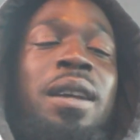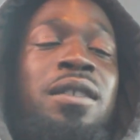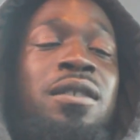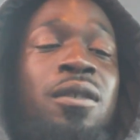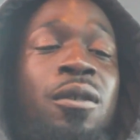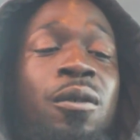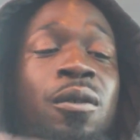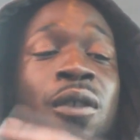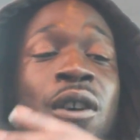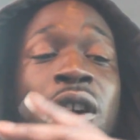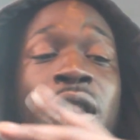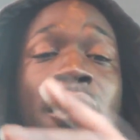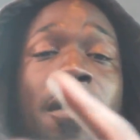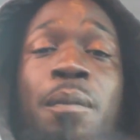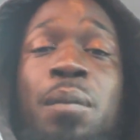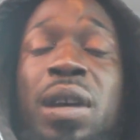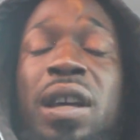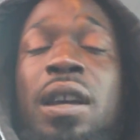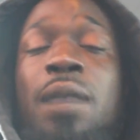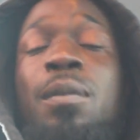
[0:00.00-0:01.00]
So
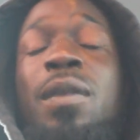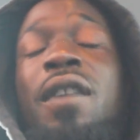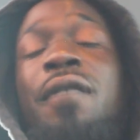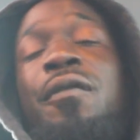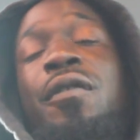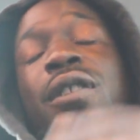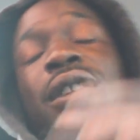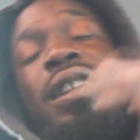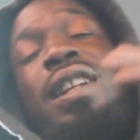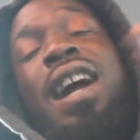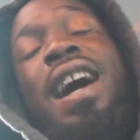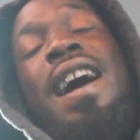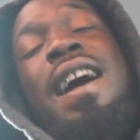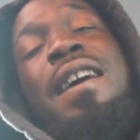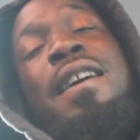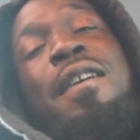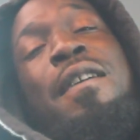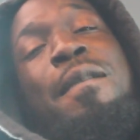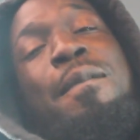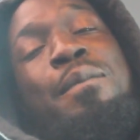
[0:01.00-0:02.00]
big him up for that.
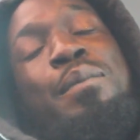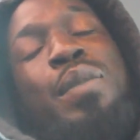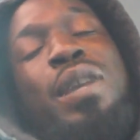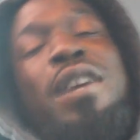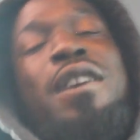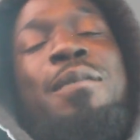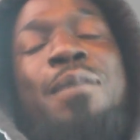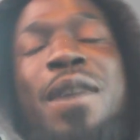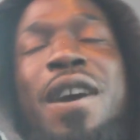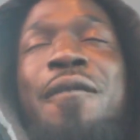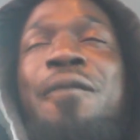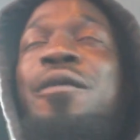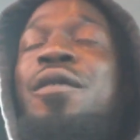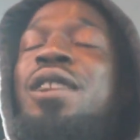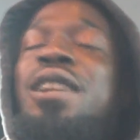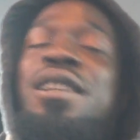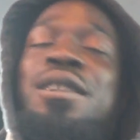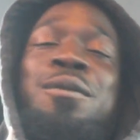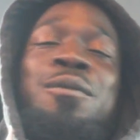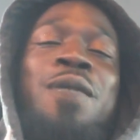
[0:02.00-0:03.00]
Big him up for
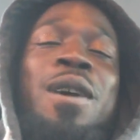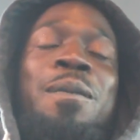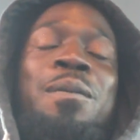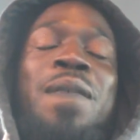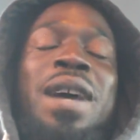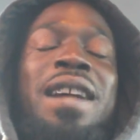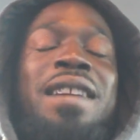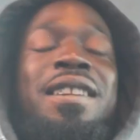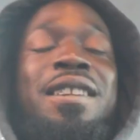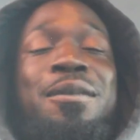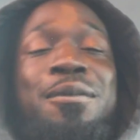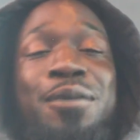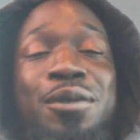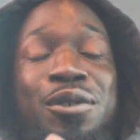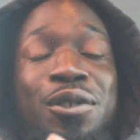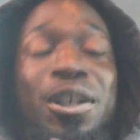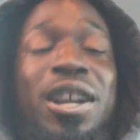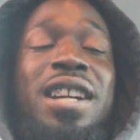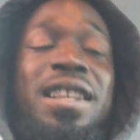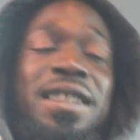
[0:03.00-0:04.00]
this one, man. This
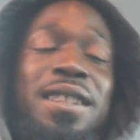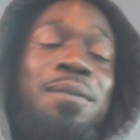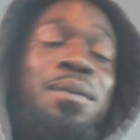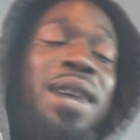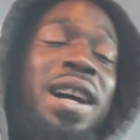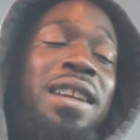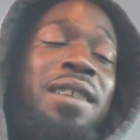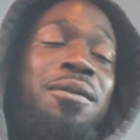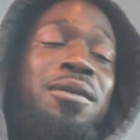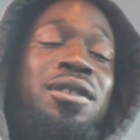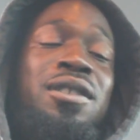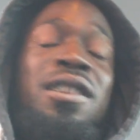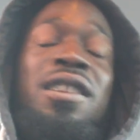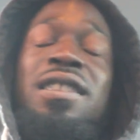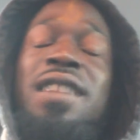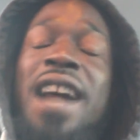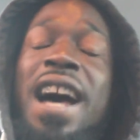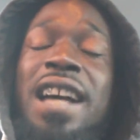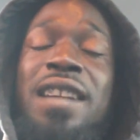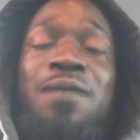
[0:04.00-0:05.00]
was crazy, man. It was a
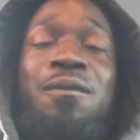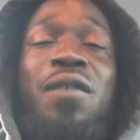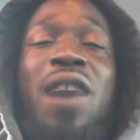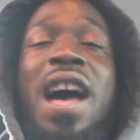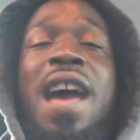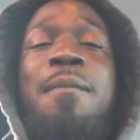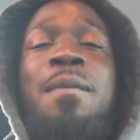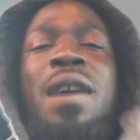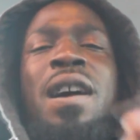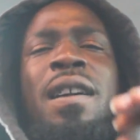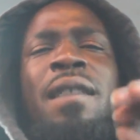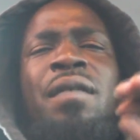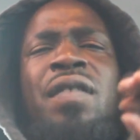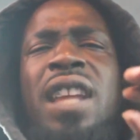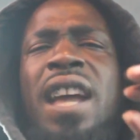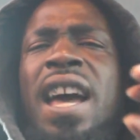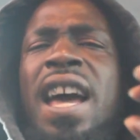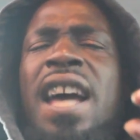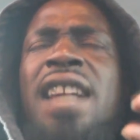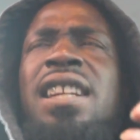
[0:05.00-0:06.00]
nice vibe.
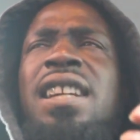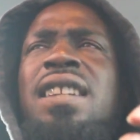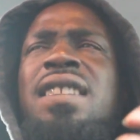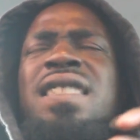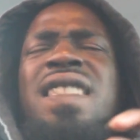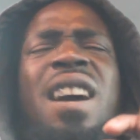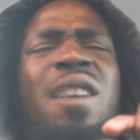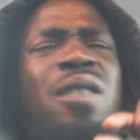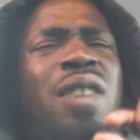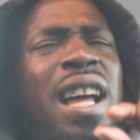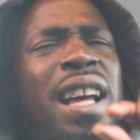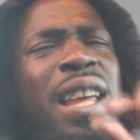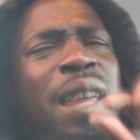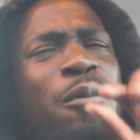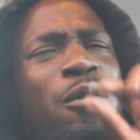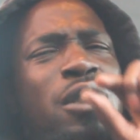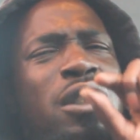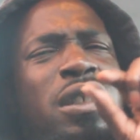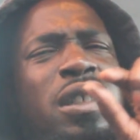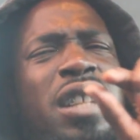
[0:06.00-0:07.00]
The edit sound like
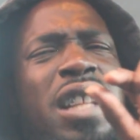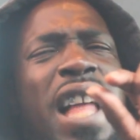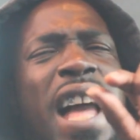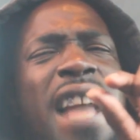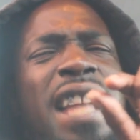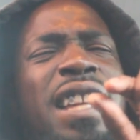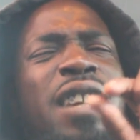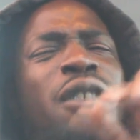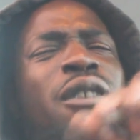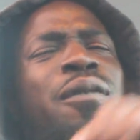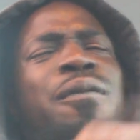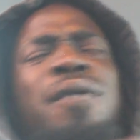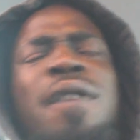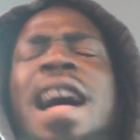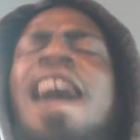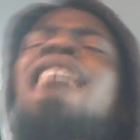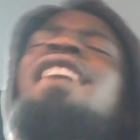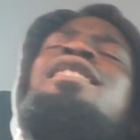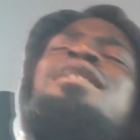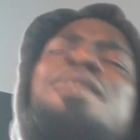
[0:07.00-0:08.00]
it was slightly off.
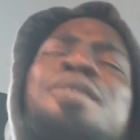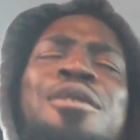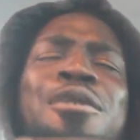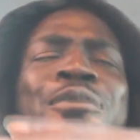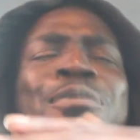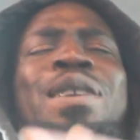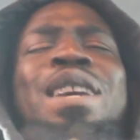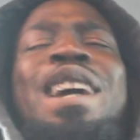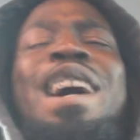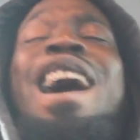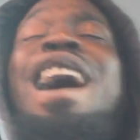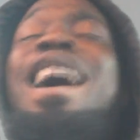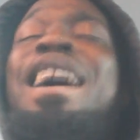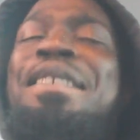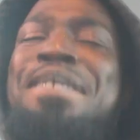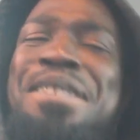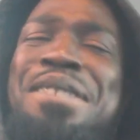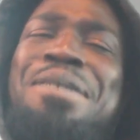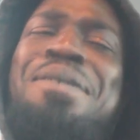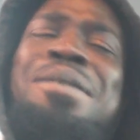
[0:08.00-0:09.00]
Like, you know me.
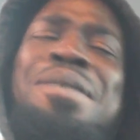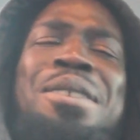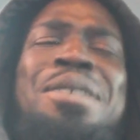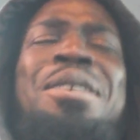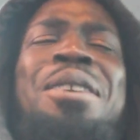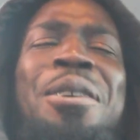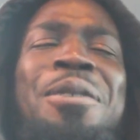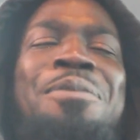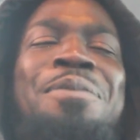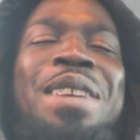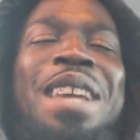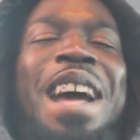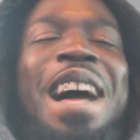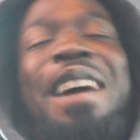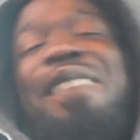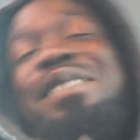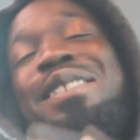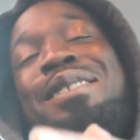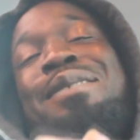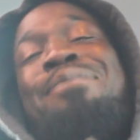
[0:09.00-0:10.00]
I
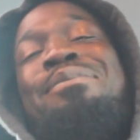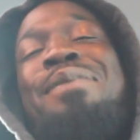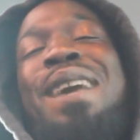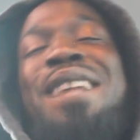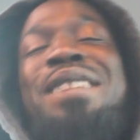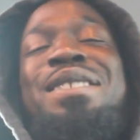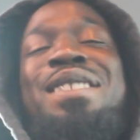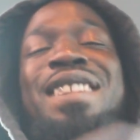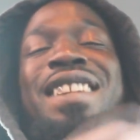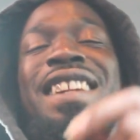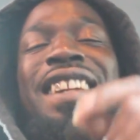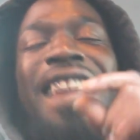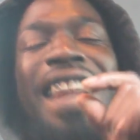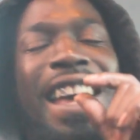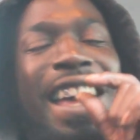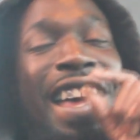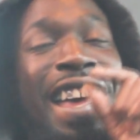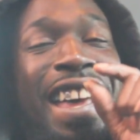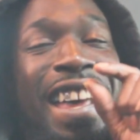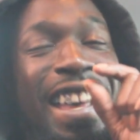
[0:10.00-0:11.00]
have to mention in it.